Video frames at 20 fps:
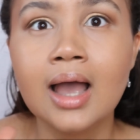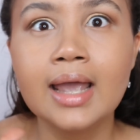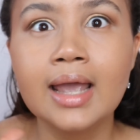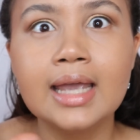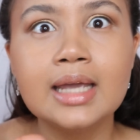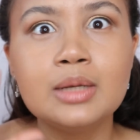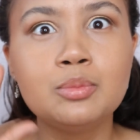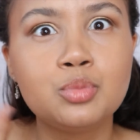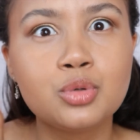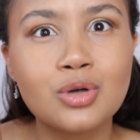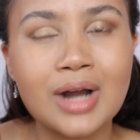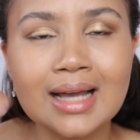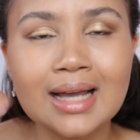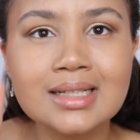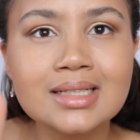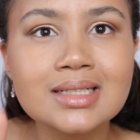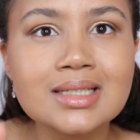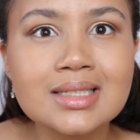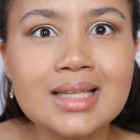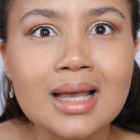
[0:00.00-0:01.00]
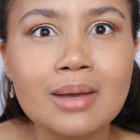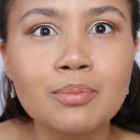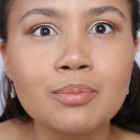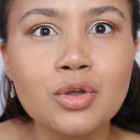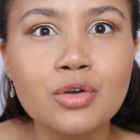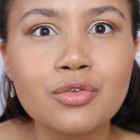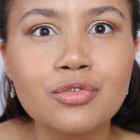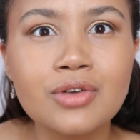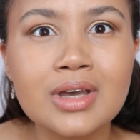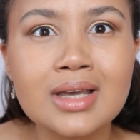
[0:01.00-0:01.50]
It brightens up
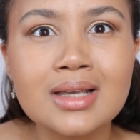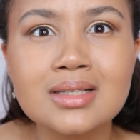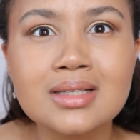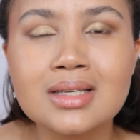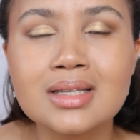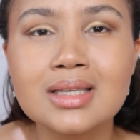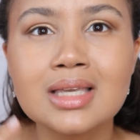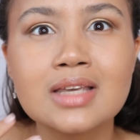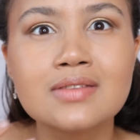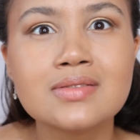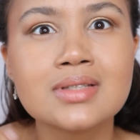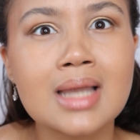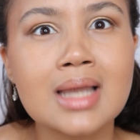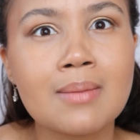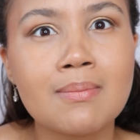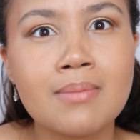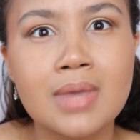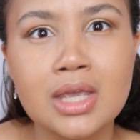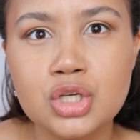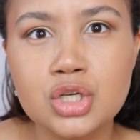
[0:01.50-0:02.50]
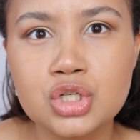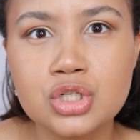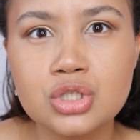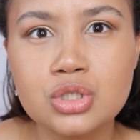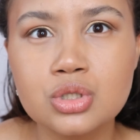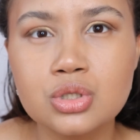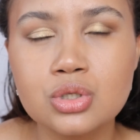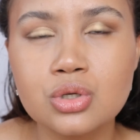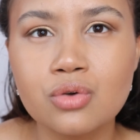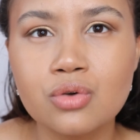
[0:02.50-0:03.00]
your face. It gives dimension
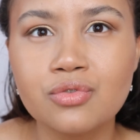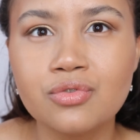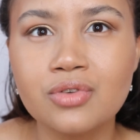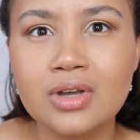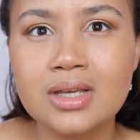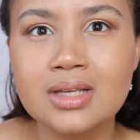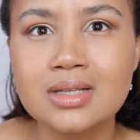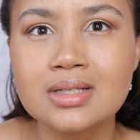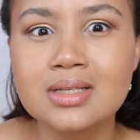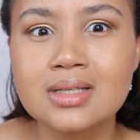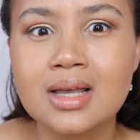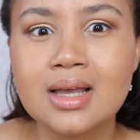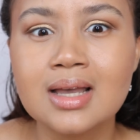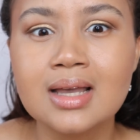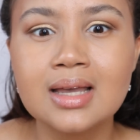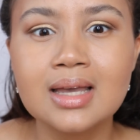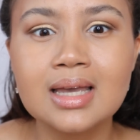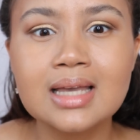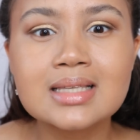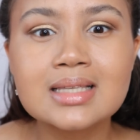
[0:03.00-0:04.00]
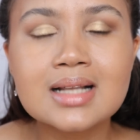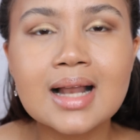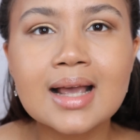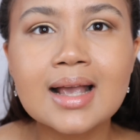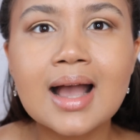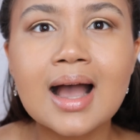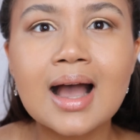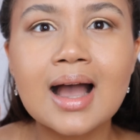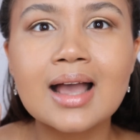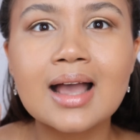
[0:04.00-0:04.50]
to your face. It's
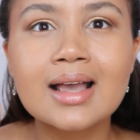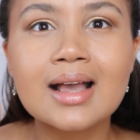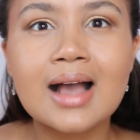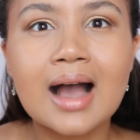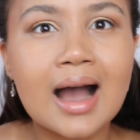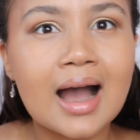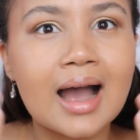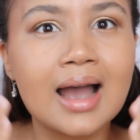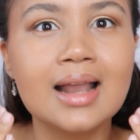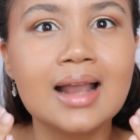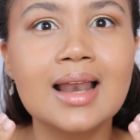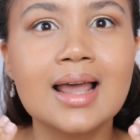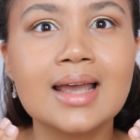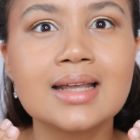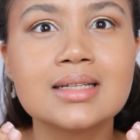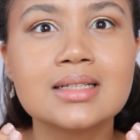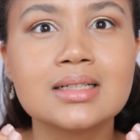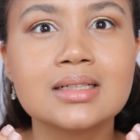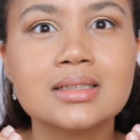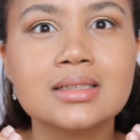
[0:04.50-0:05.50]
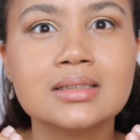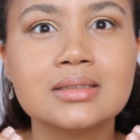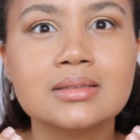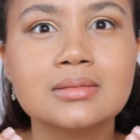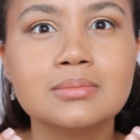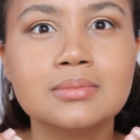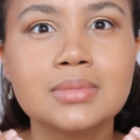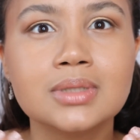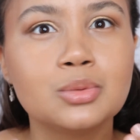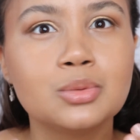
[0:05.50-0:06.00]
like a highlighter,
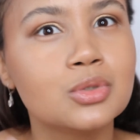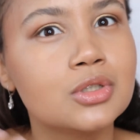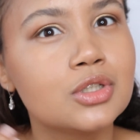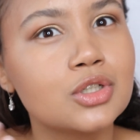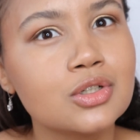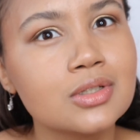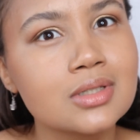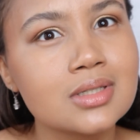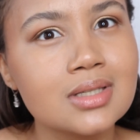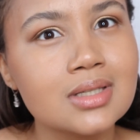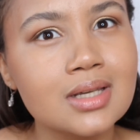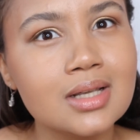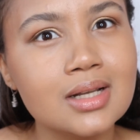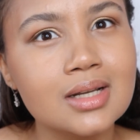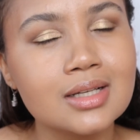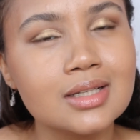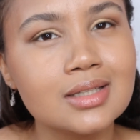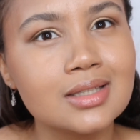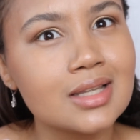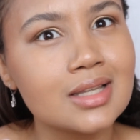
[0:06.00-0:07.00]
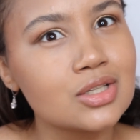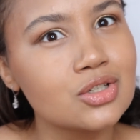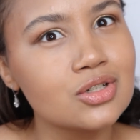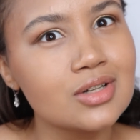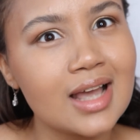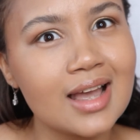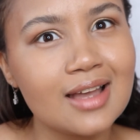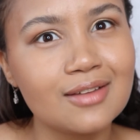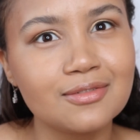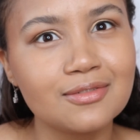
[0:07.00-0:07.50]
but with the concealer, it doesn't
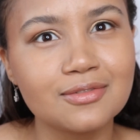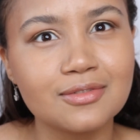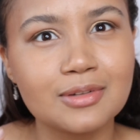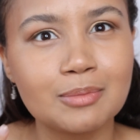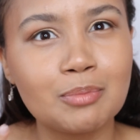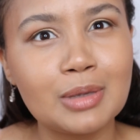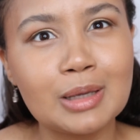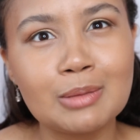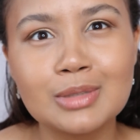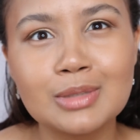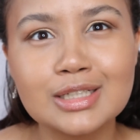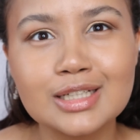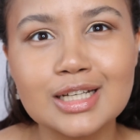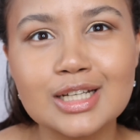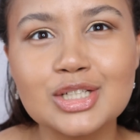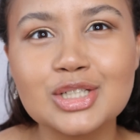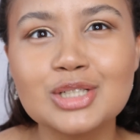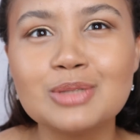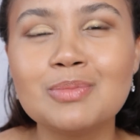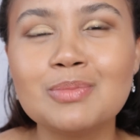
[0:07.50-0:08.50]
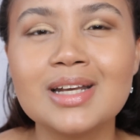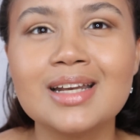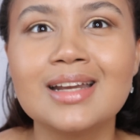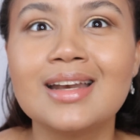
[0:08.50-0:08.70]
have pigmentation, but it